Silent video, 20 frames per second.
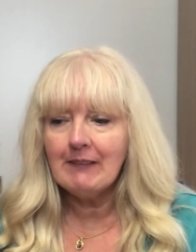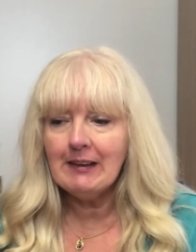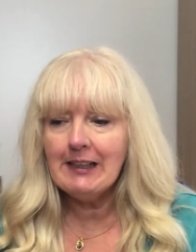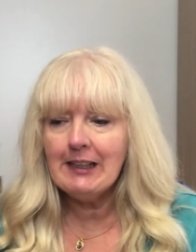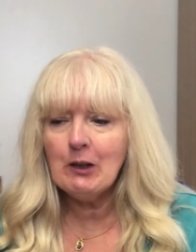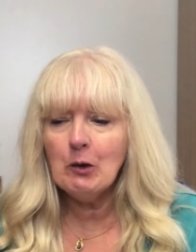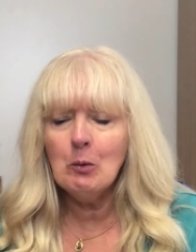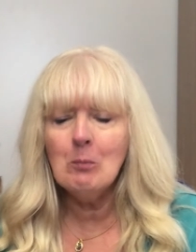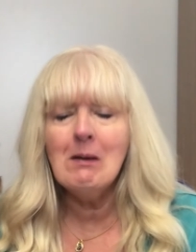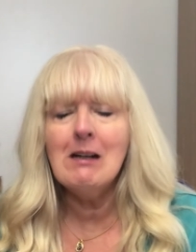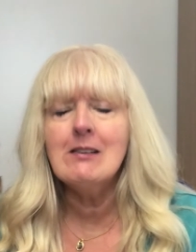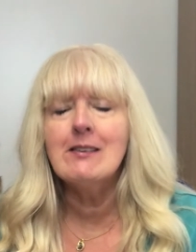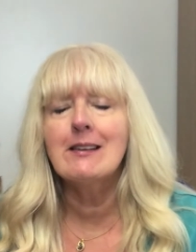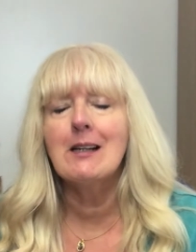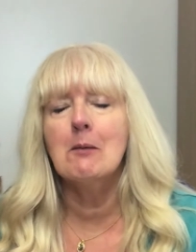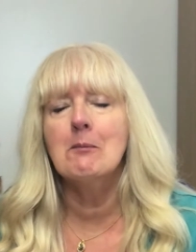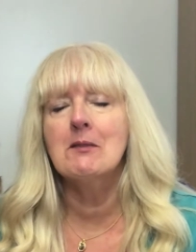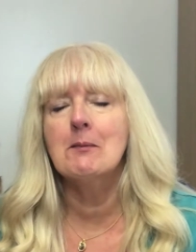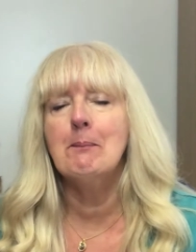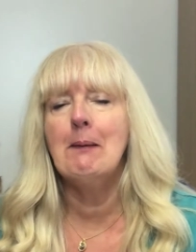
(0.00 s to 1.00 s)
It almost
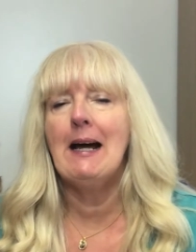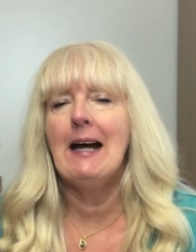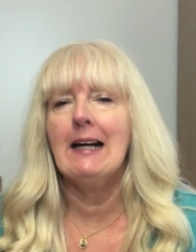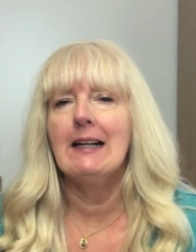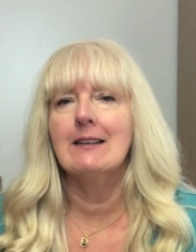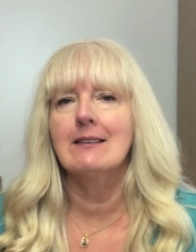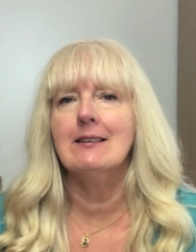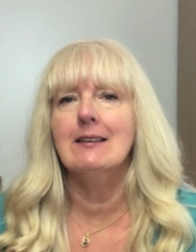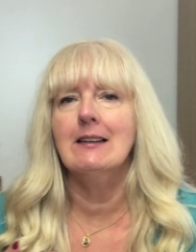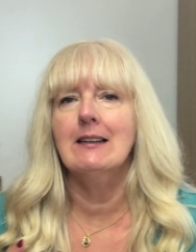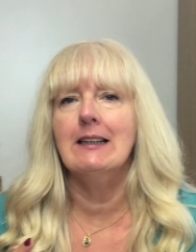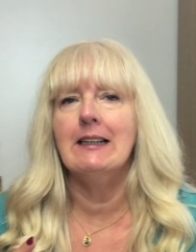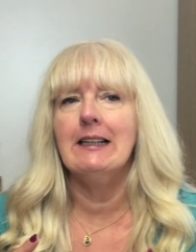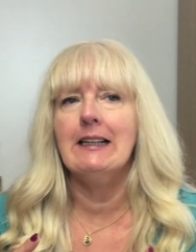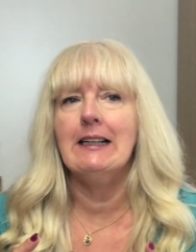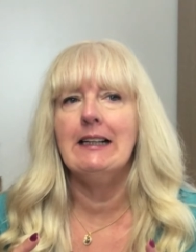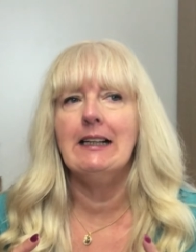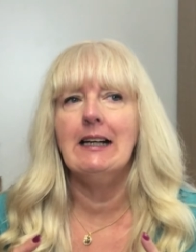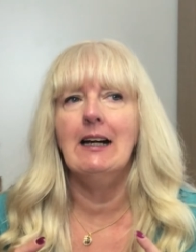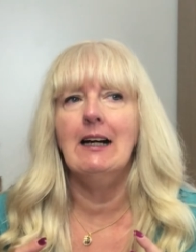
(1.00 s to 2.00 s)
comes back to
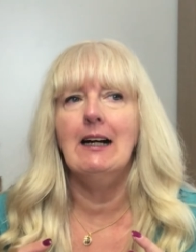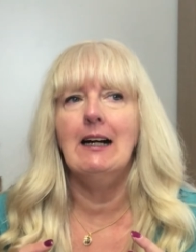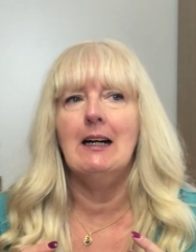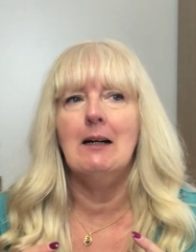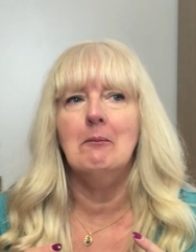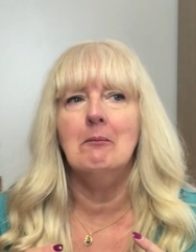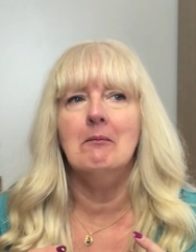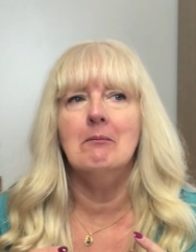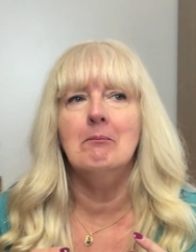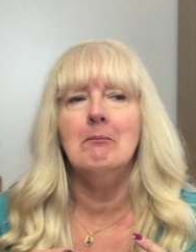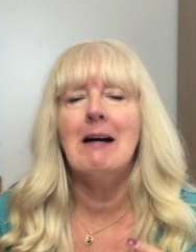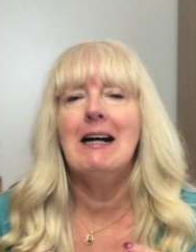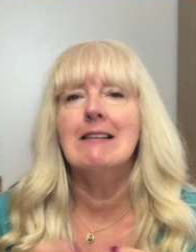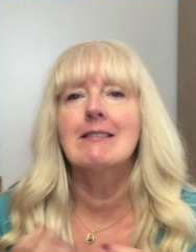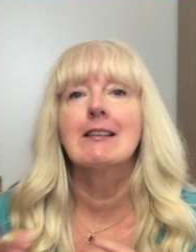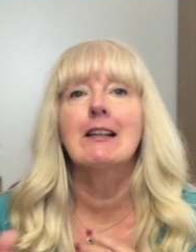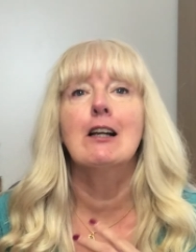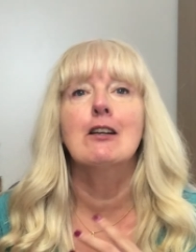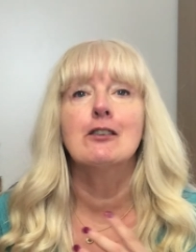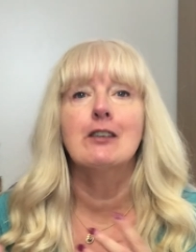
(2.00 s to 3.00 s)
the um,
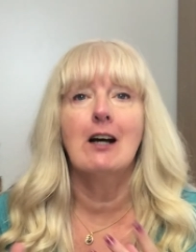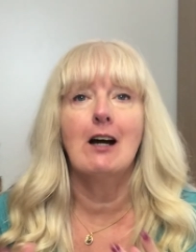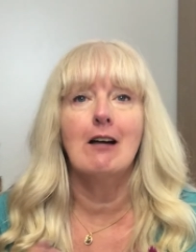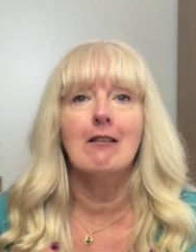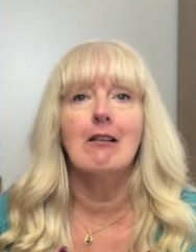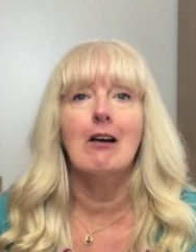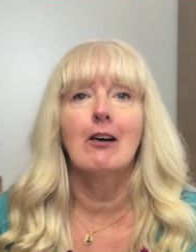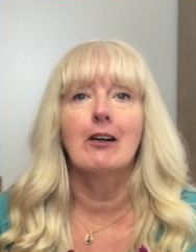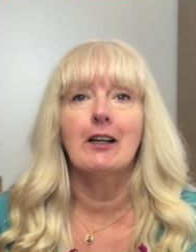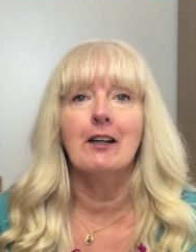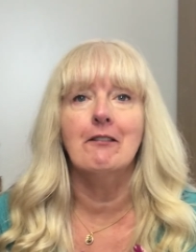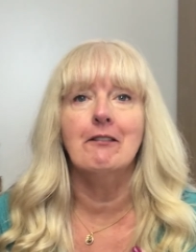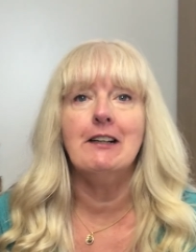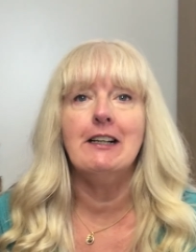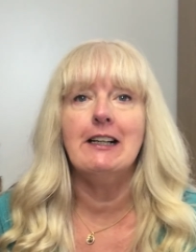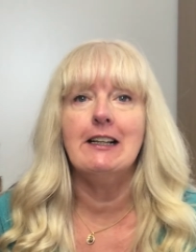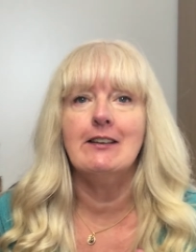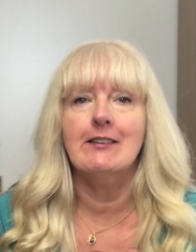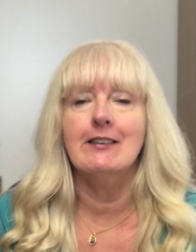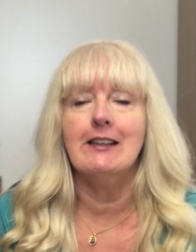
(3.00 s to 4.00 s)
Maslow's hierarchy of
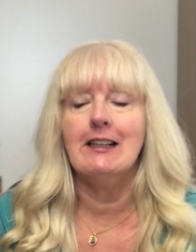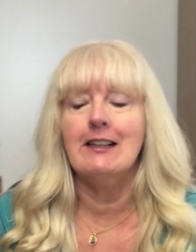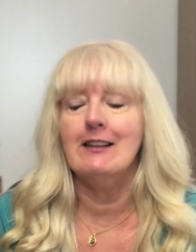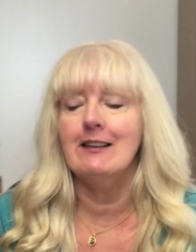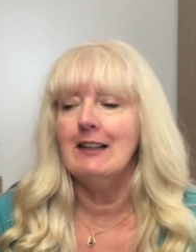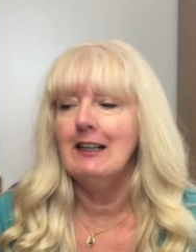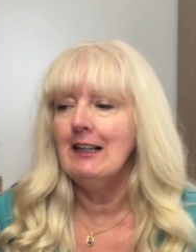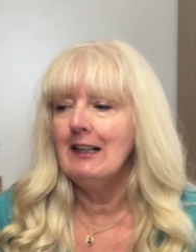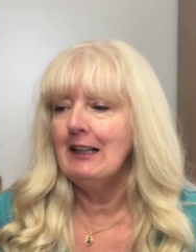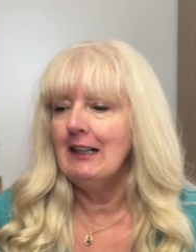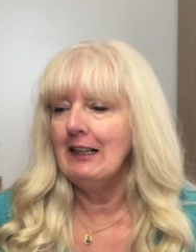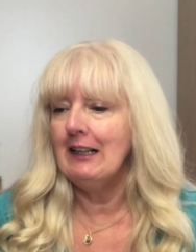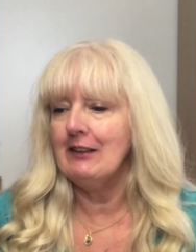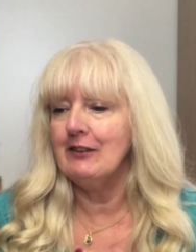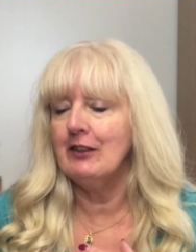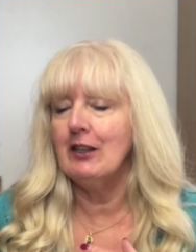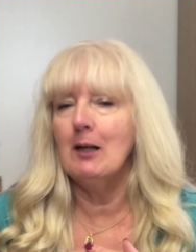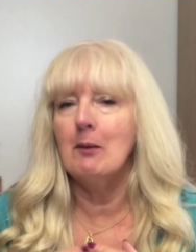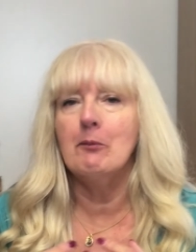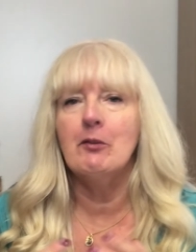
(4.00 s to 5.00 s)
needs in, in
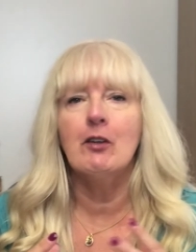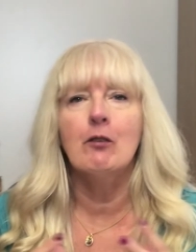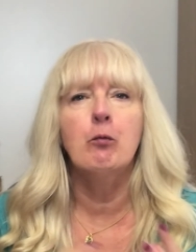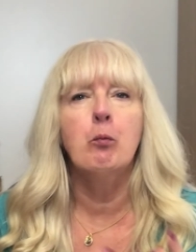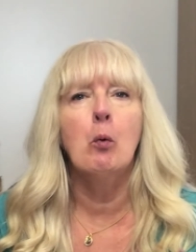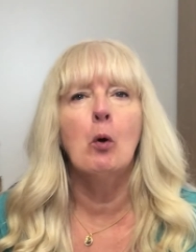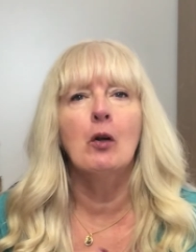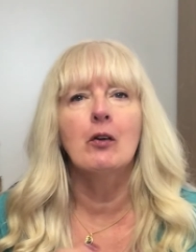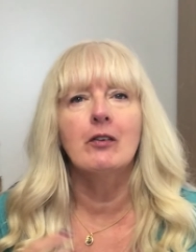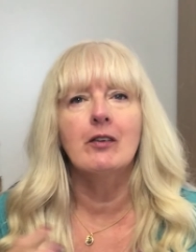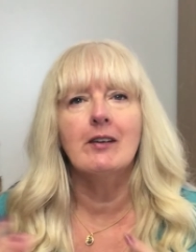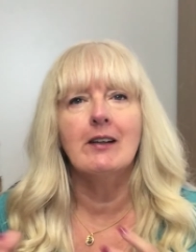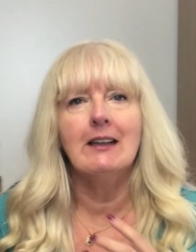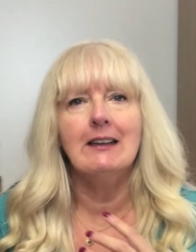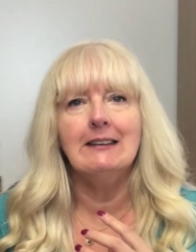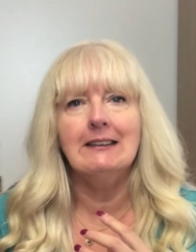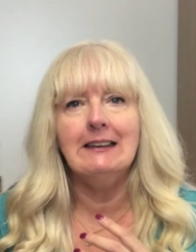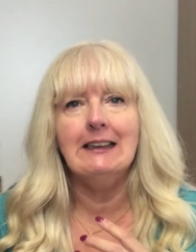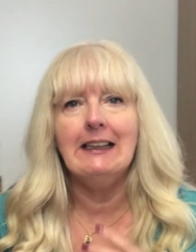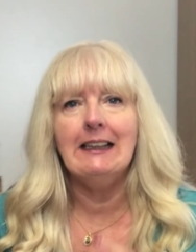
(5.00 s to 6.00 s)
terms of want
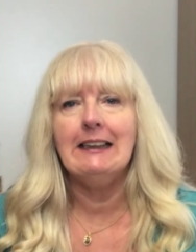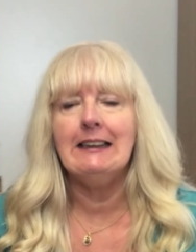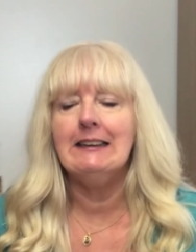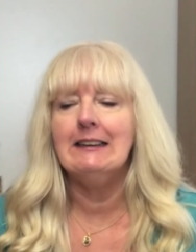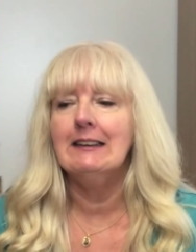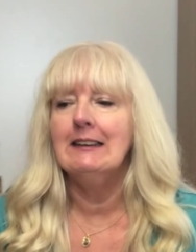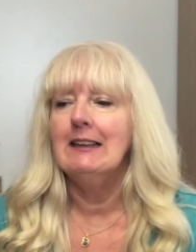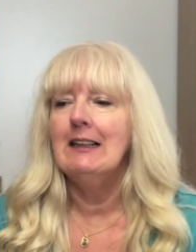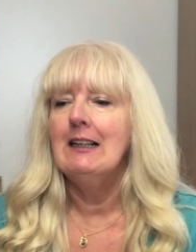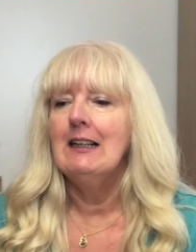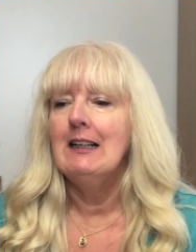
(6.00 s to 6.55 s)
and need